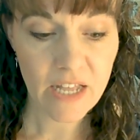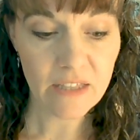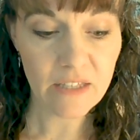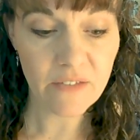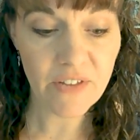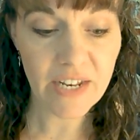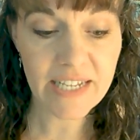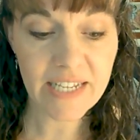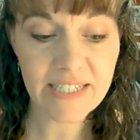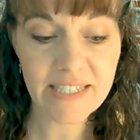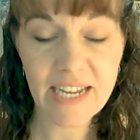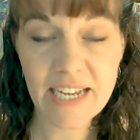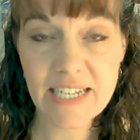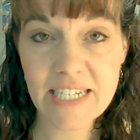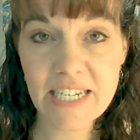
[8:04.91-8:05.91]
Leviticus
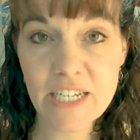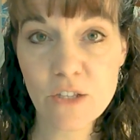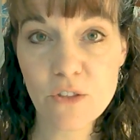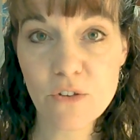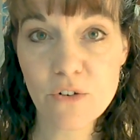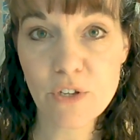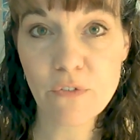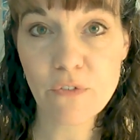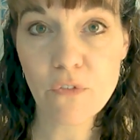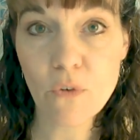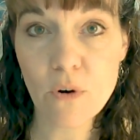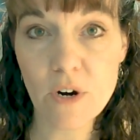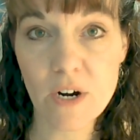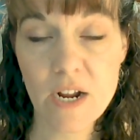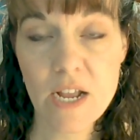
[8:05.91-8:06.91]

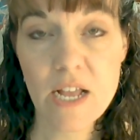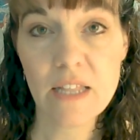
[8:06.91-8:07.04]
19:34